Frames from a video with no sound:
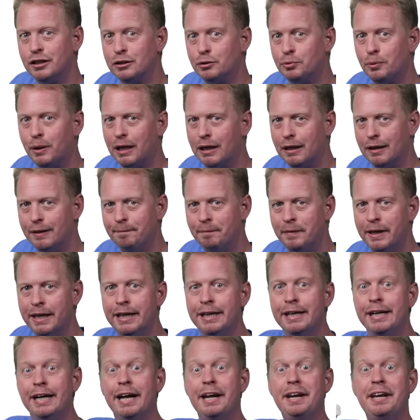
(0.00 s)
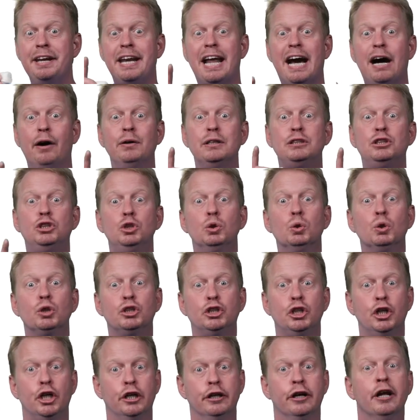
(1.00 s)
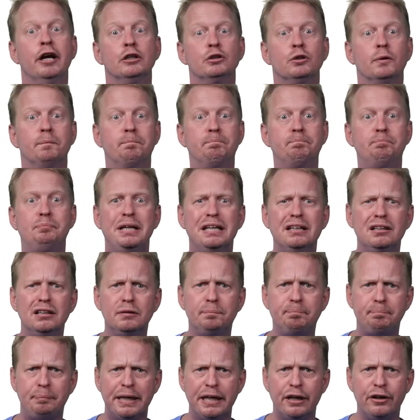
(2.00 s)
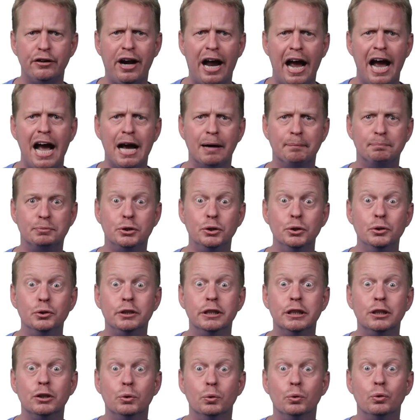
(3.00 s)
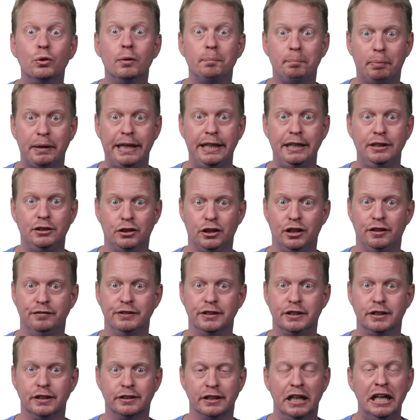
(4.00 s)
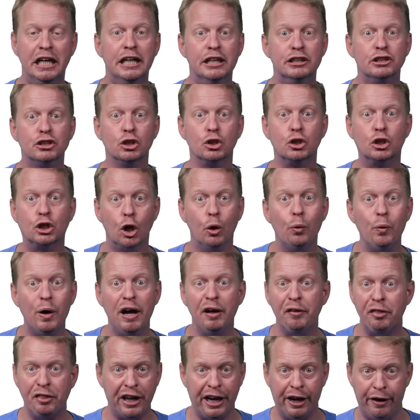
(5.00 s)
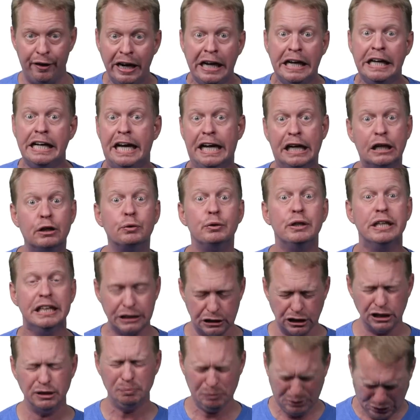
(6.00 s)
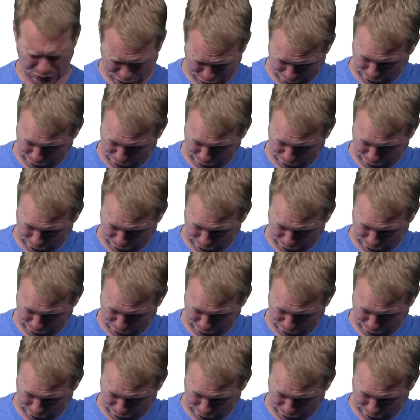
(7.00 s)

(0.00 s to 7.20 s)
as well. Now it's your turn to build better apps using Google Play Services. So go out there and create some